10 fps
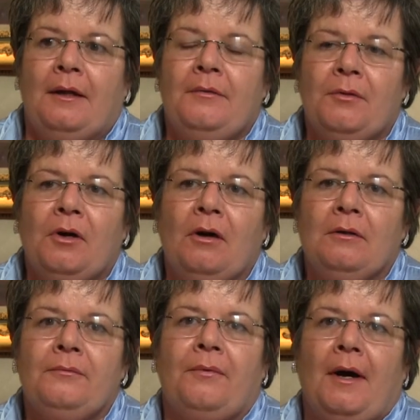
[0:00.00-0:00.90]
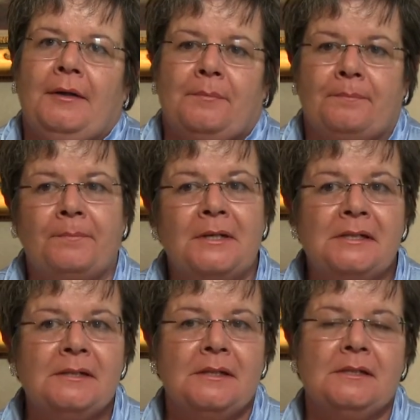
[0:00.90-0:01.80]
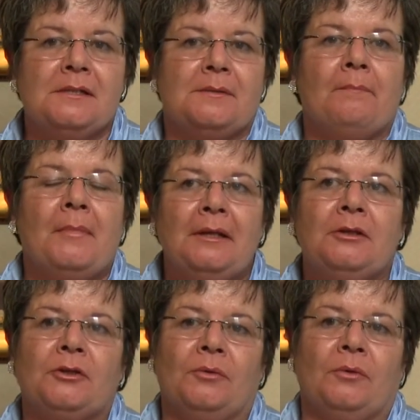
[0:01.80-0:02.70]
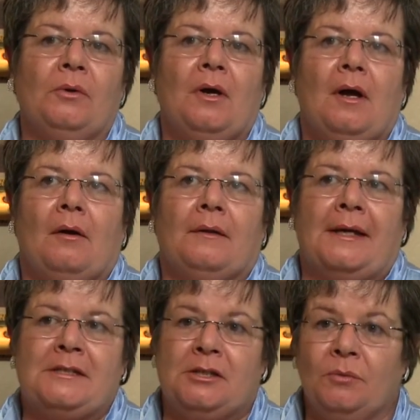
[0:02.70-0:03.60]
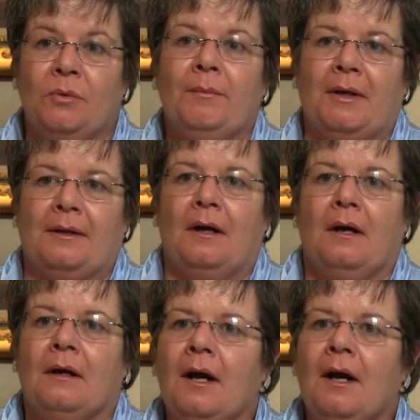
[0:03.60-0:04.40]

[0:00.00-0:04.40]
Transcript: And if you can't find a business mentor that's a woman,